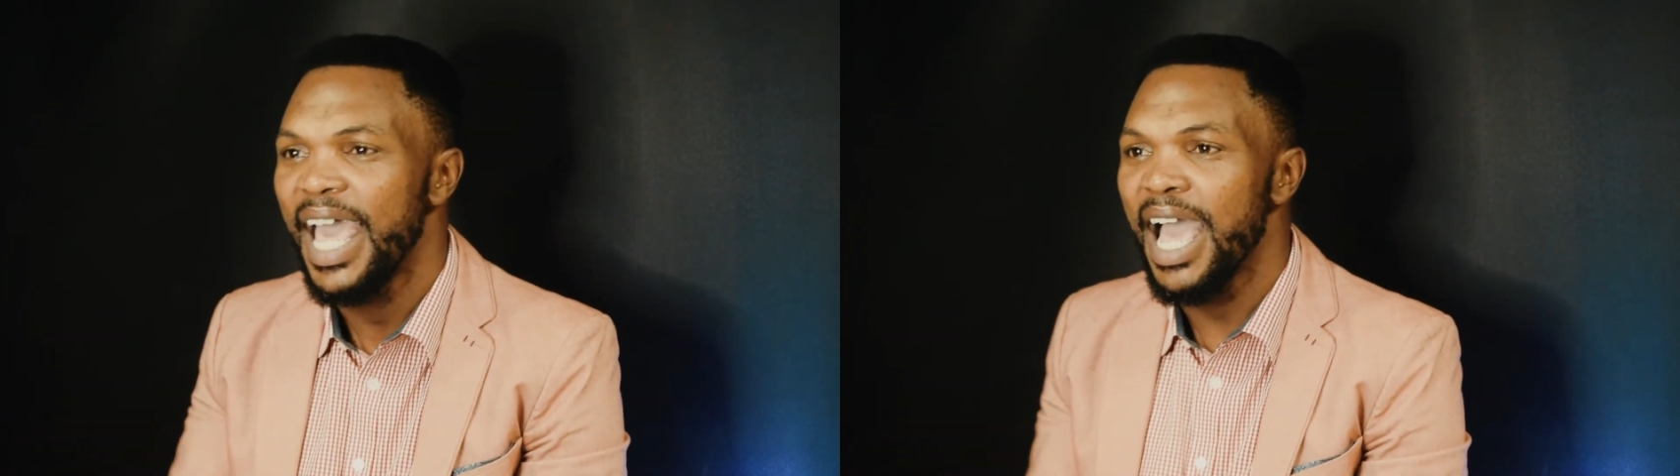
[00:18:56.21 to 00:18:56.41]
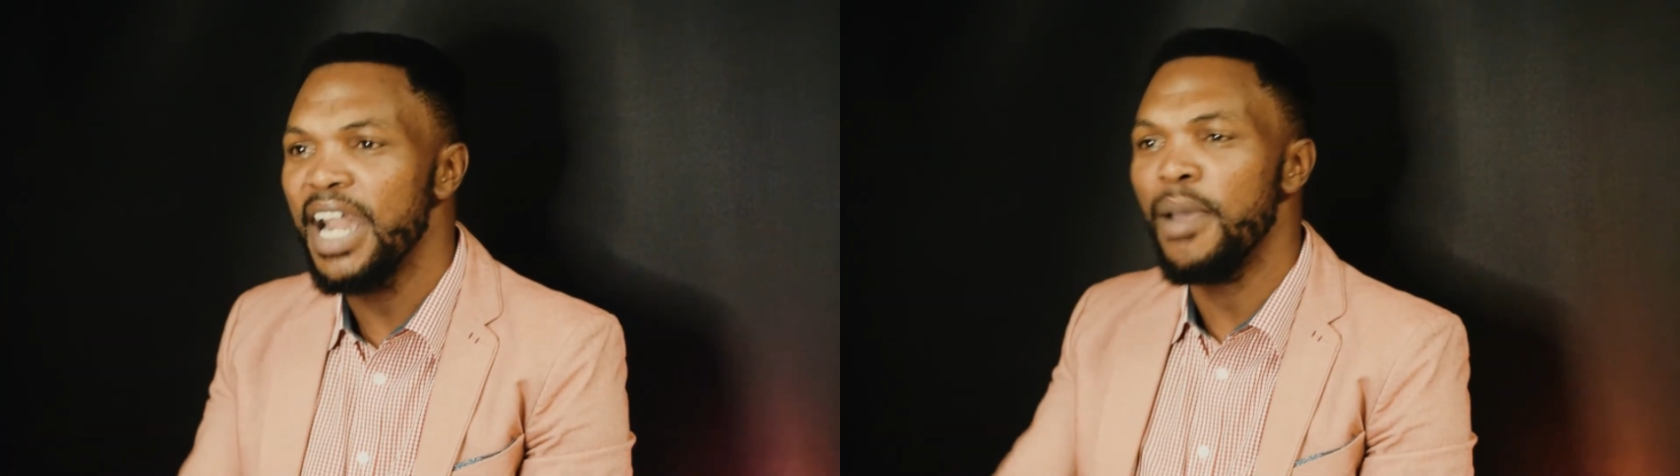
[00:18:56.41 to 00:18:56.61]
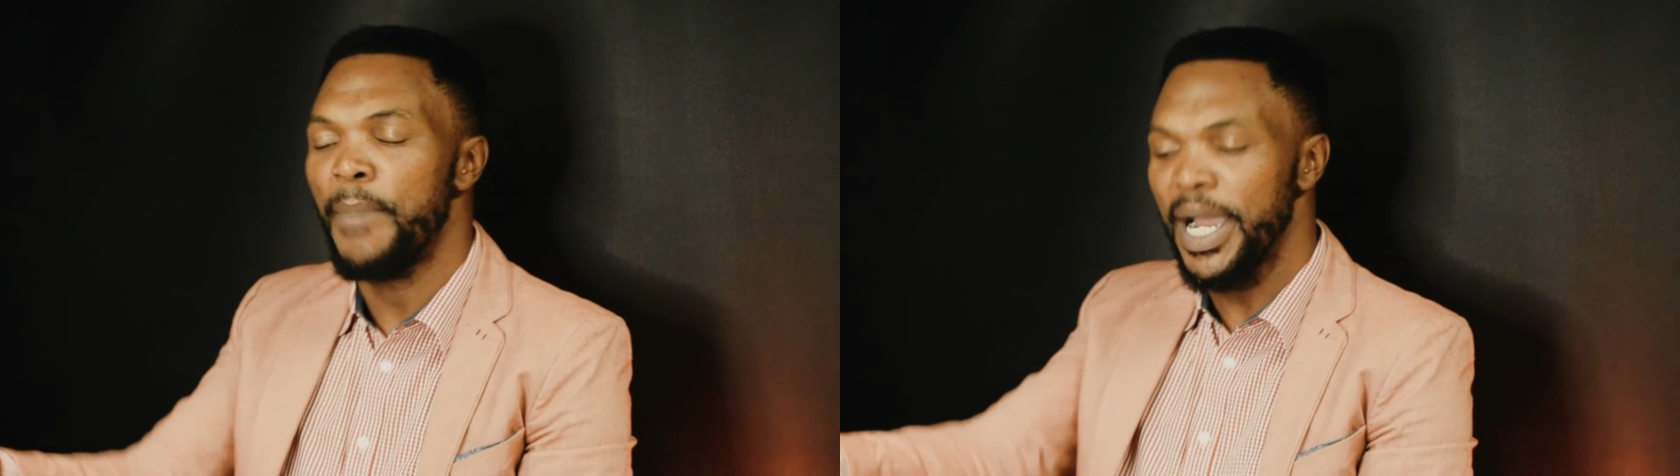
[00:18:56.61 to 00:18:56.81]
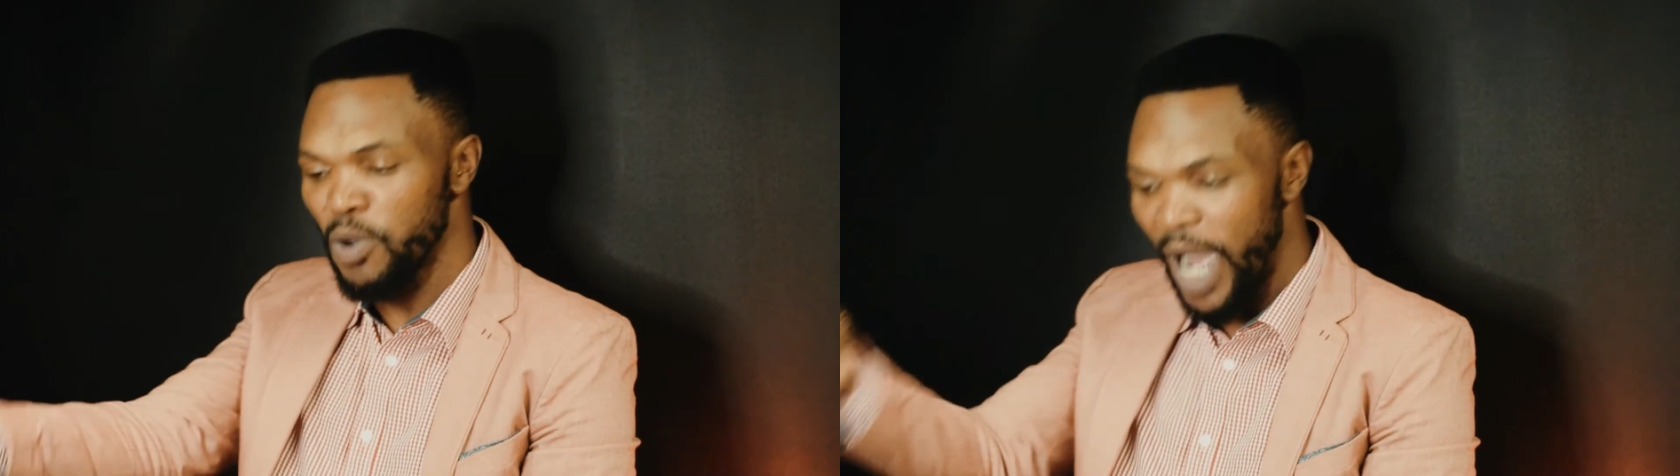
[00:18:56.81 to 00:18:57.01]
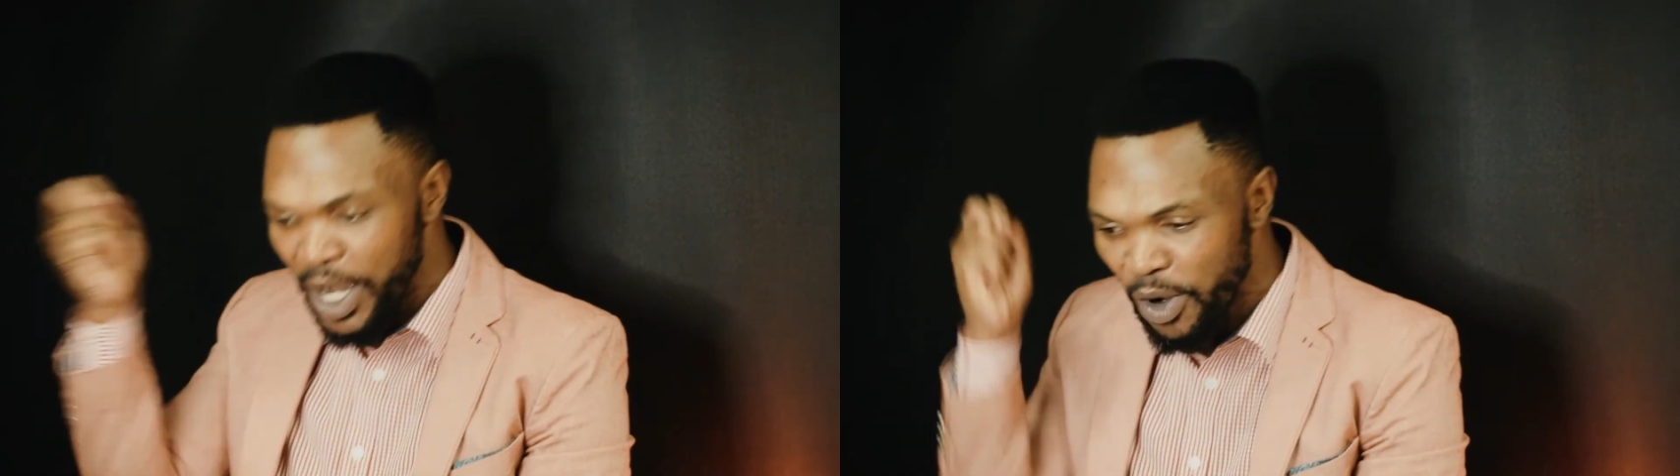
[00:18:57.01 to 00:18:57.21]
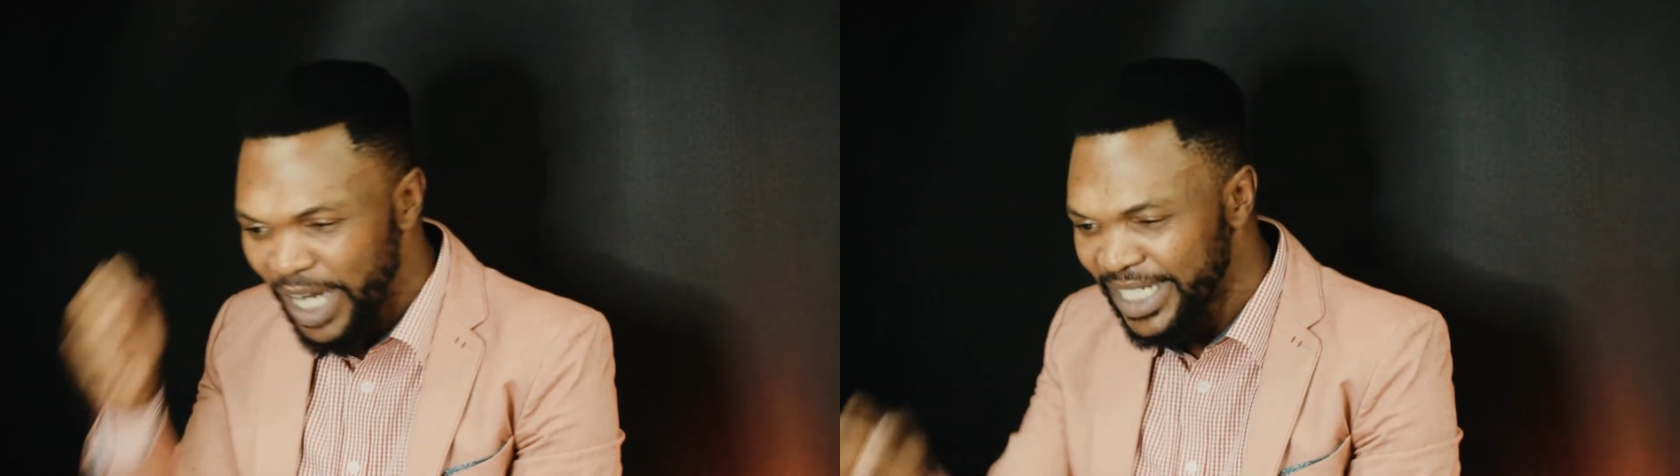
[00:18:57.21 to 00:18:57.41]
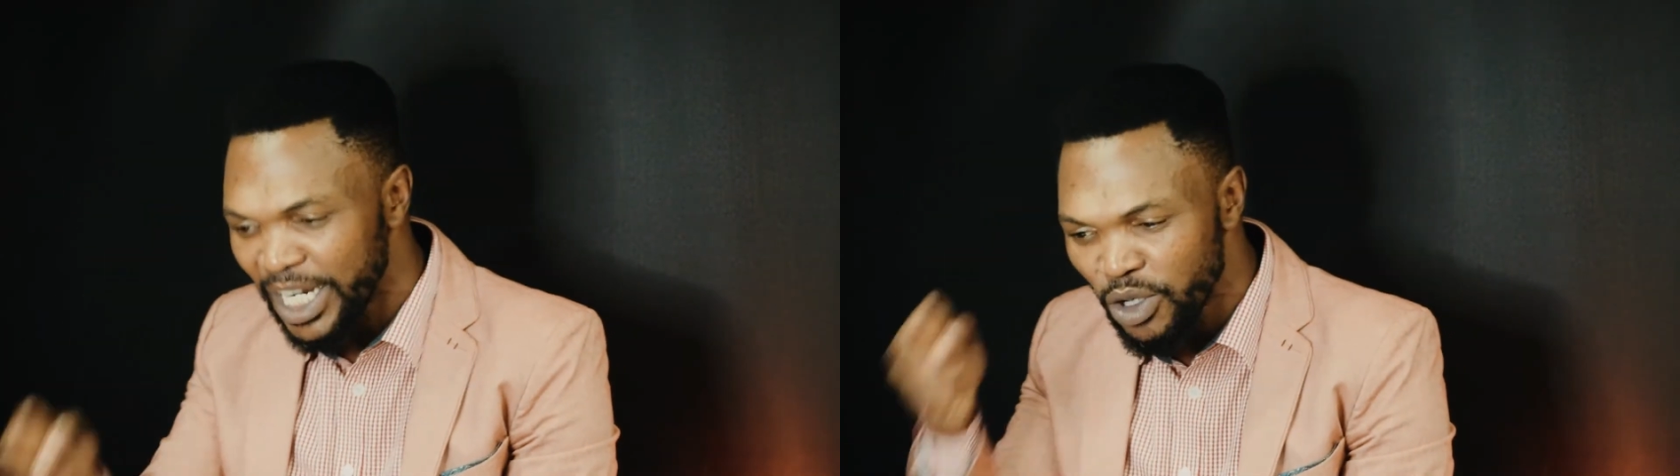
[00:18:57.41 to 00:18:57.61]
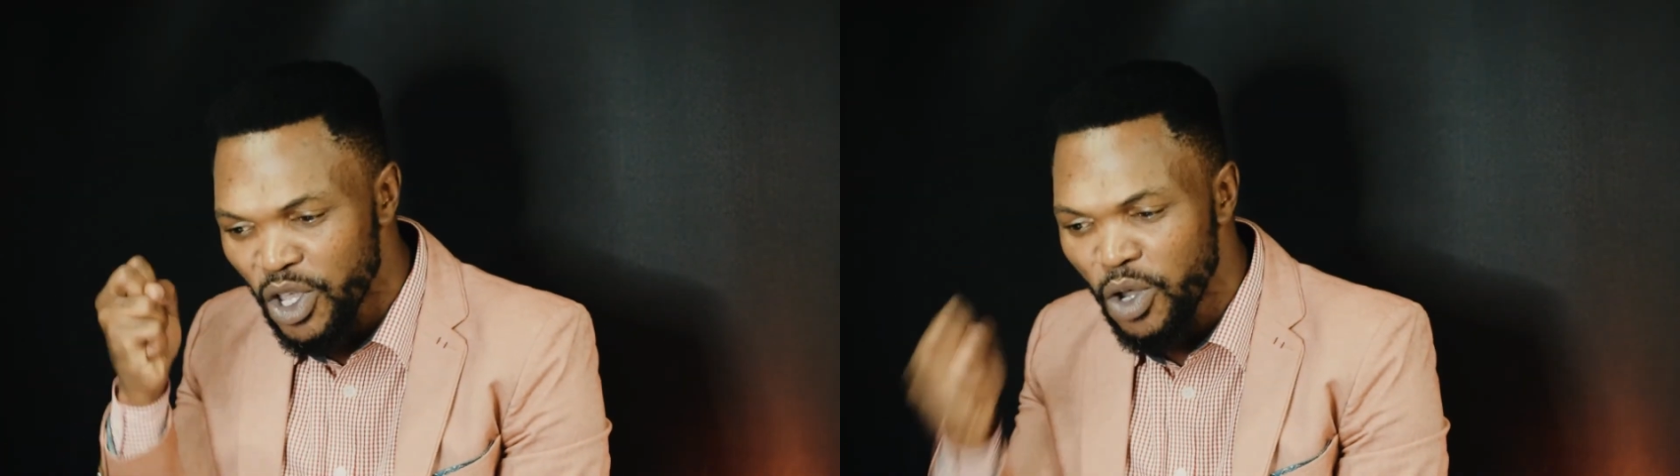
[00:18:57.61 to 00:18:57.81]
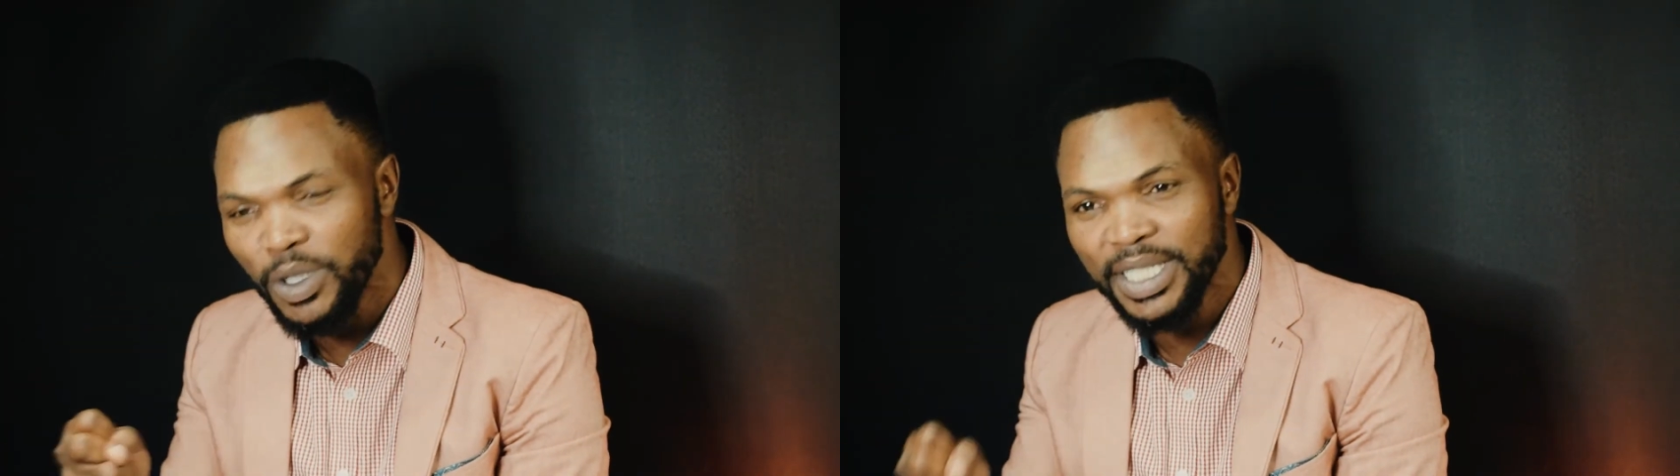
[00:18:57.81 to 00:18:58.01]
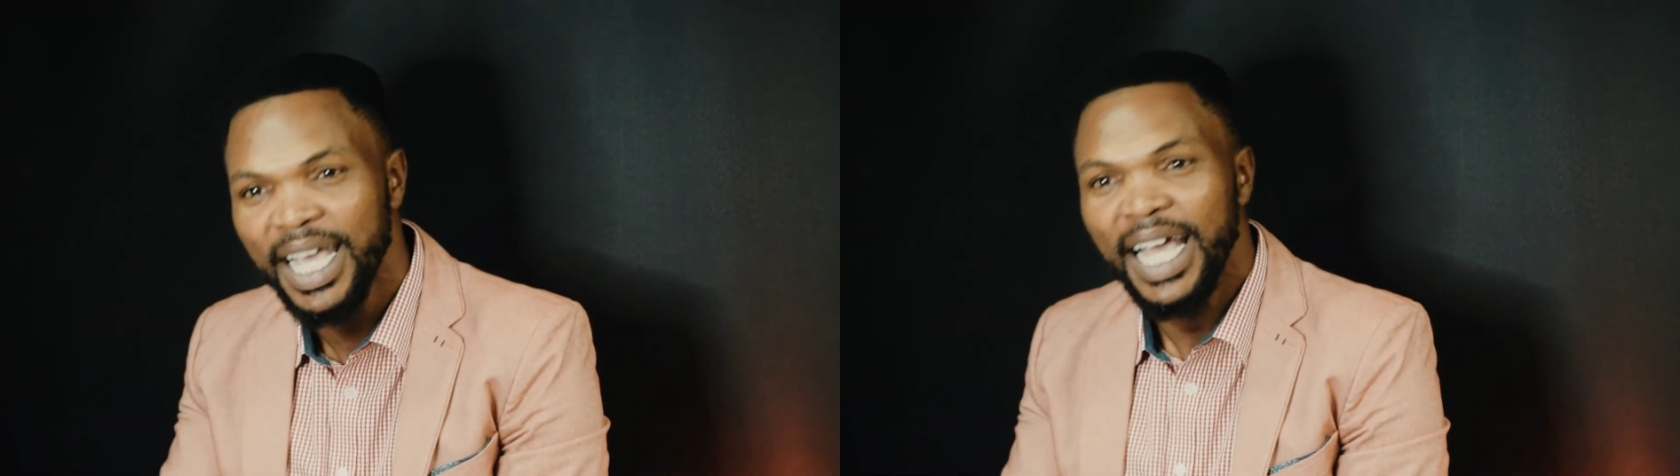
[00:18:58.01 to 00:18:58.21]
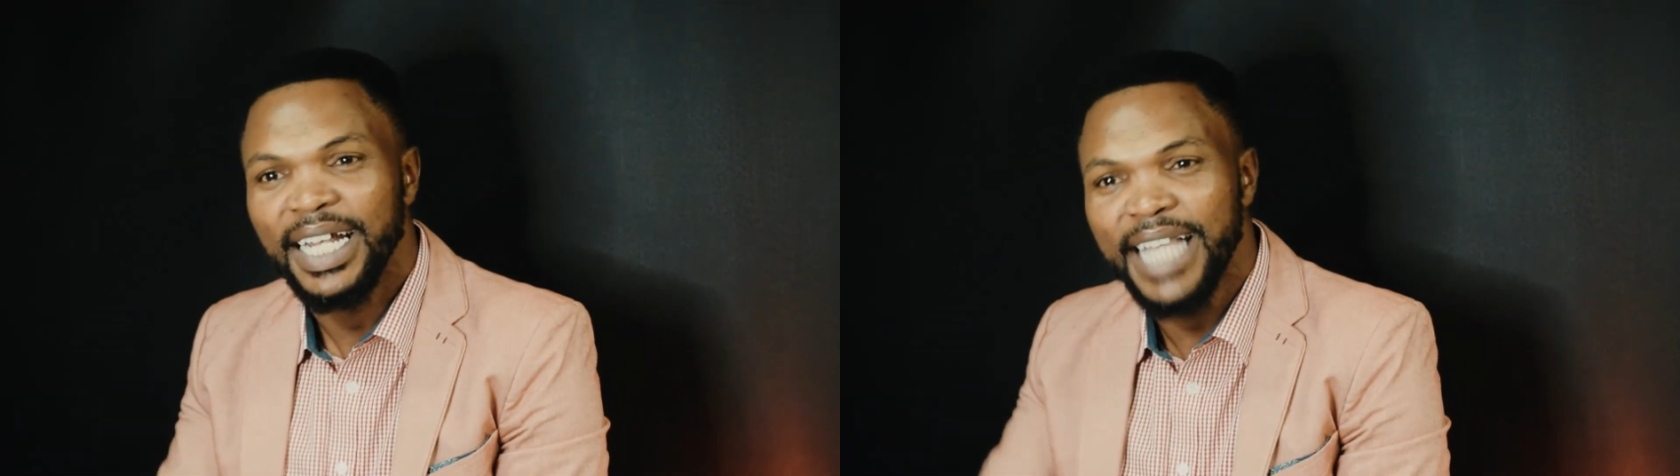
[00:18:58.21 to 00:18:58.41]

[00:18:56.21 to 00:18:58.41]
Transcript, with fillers: anybody you anointed, you used,